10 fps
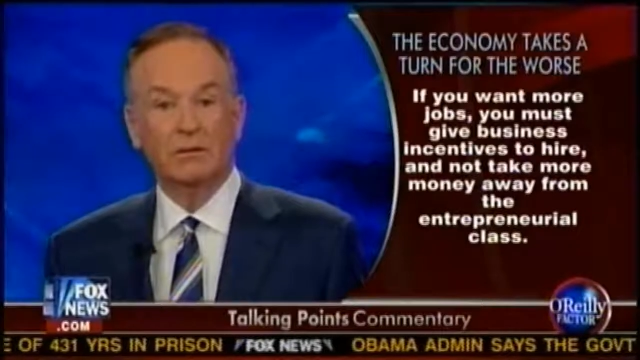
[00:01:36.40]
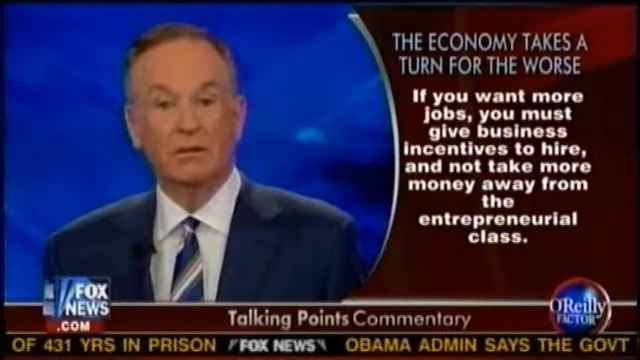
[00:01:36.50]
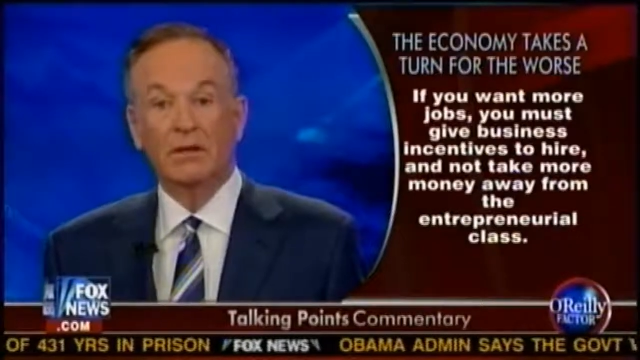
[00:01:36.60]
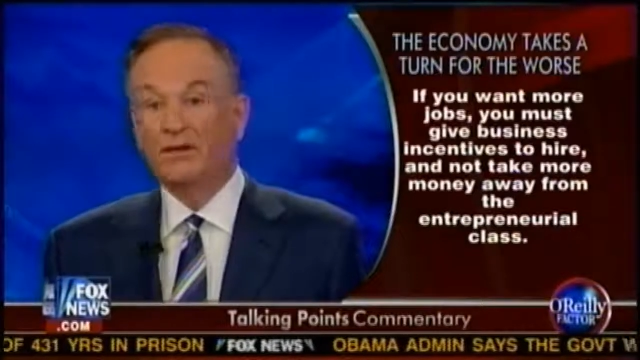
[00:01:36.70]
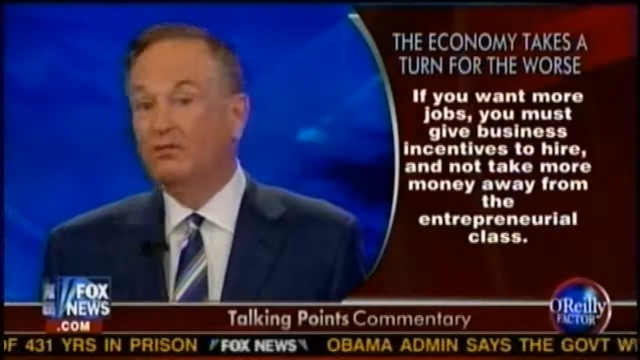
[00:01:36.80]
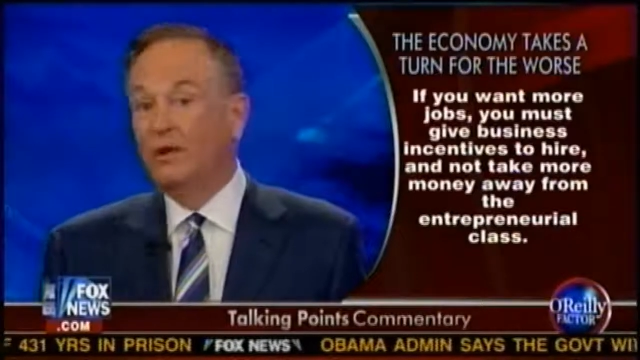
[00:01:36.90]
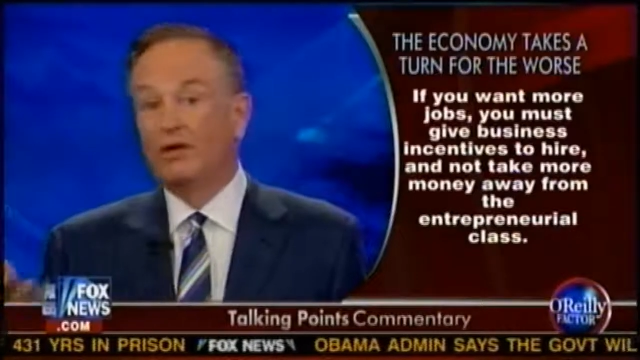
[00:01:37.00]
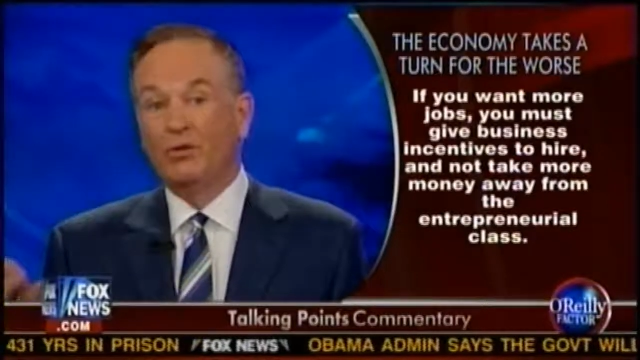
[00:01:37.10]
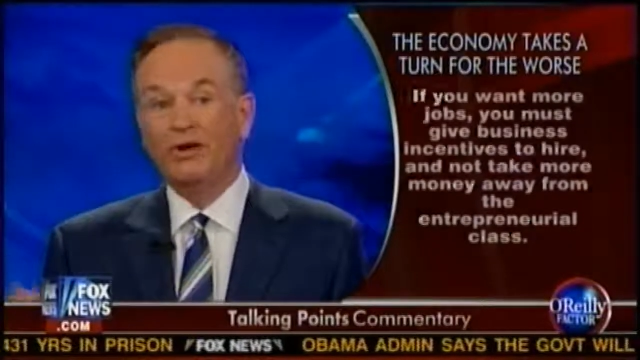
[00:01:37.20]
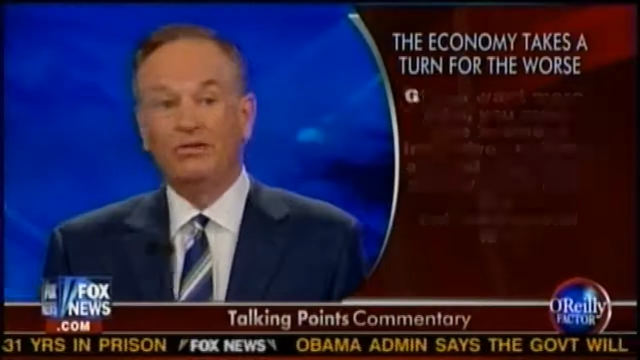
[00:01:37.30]
This week,
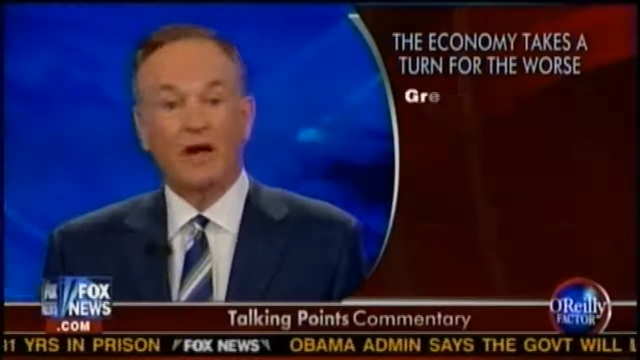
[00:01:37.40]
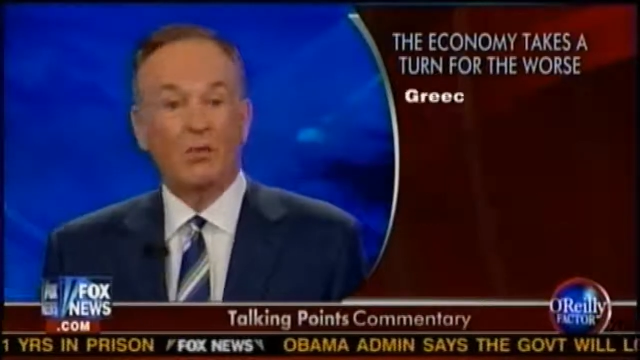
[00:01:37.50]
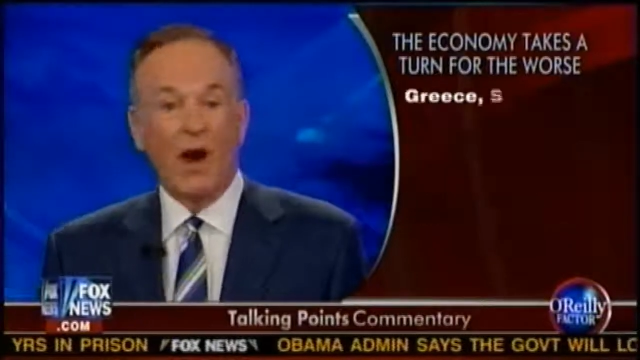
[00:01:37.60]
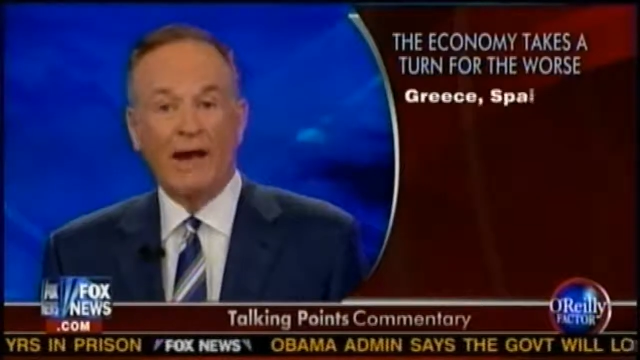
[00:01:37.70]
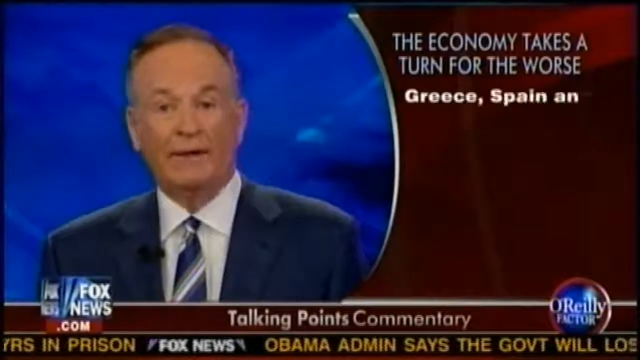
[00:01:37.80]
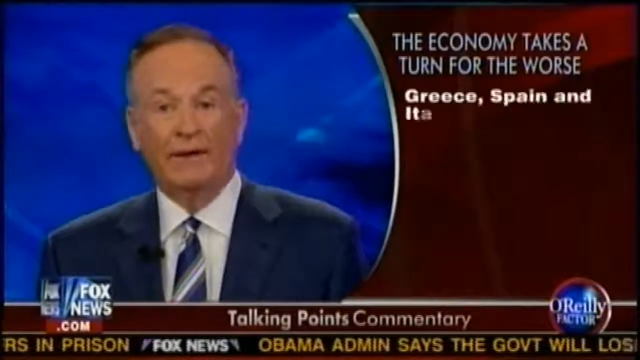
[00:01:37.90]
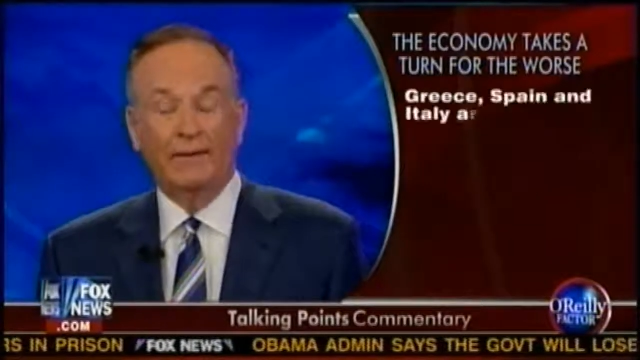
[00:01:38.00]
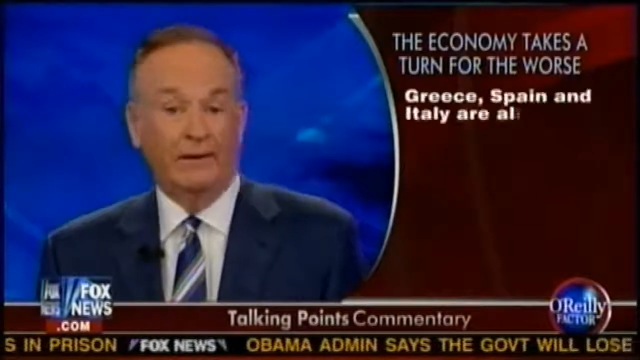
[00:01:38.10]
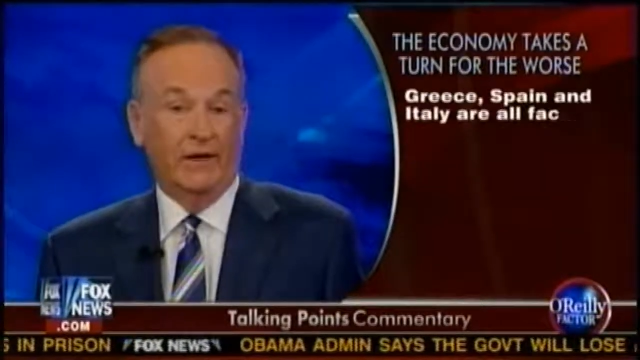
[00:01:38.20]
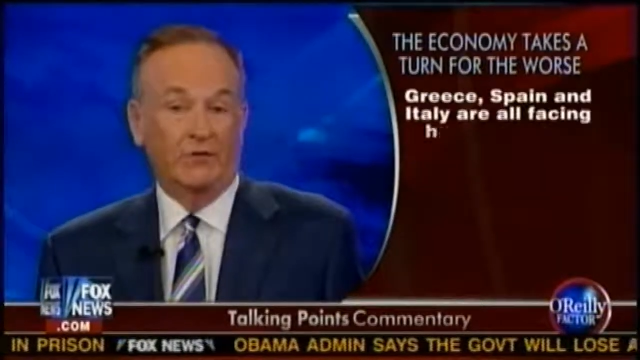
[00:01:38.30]
Greece got whacked
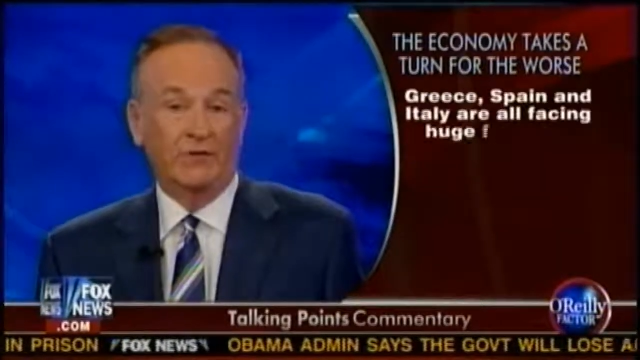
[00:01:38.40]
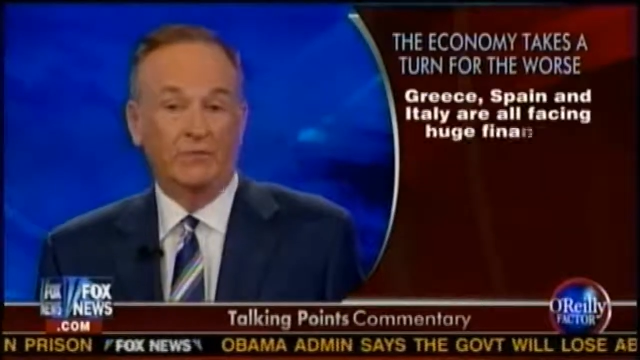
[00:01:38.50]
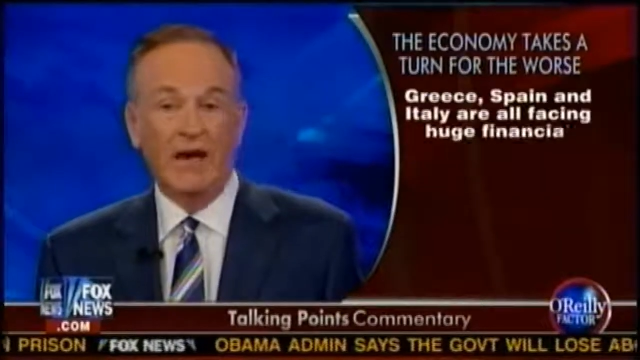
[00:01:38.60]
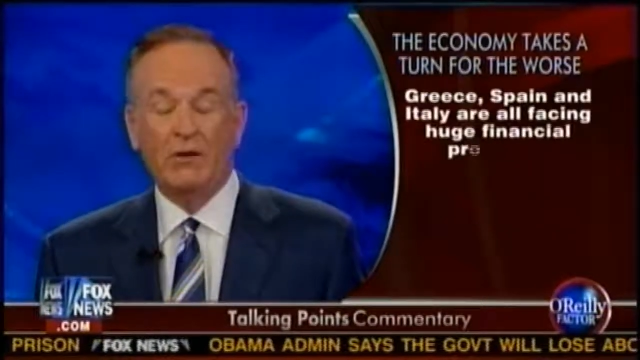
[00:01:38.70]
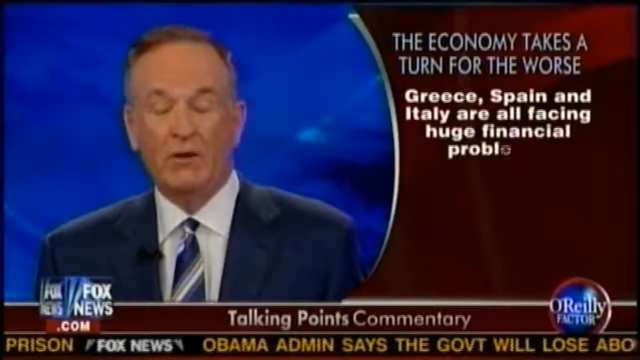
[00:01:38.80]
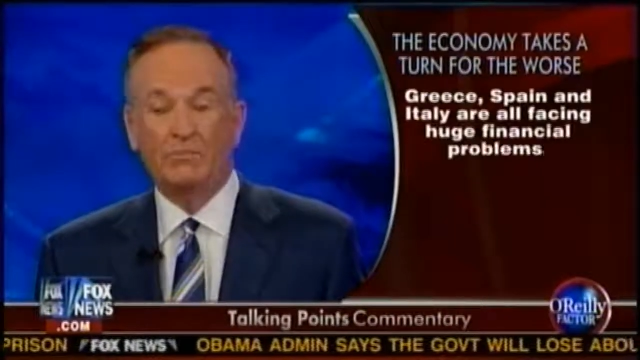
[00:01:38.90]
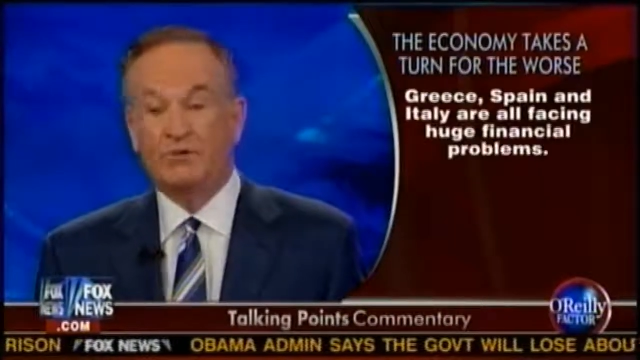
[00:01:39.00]
again. The country's bankrupt.